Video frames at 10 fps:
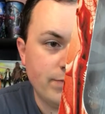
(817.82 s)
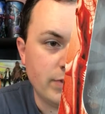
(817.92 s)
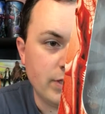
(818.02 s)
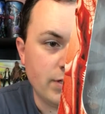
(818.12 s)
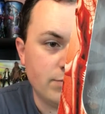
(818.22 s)

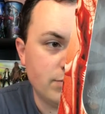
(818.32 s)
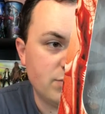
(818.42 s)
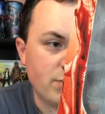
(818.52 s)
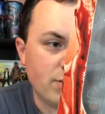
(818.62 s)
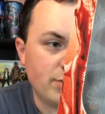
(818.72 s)
Yeah,
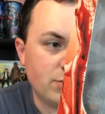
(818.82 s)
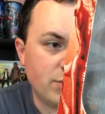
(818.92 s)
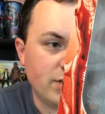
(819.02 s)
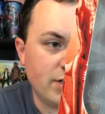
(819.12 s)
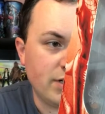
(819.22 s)
Spider-Man
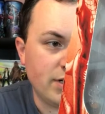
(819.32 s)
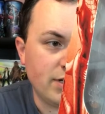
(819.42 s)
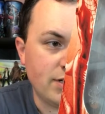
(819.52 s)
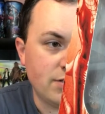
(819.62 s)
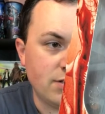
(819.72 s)
2099
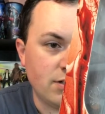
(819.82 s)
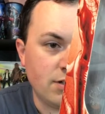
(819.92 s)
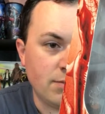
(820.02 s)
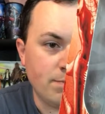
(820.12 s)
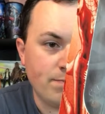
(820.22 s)
has the
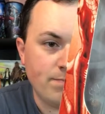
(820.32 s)
arm.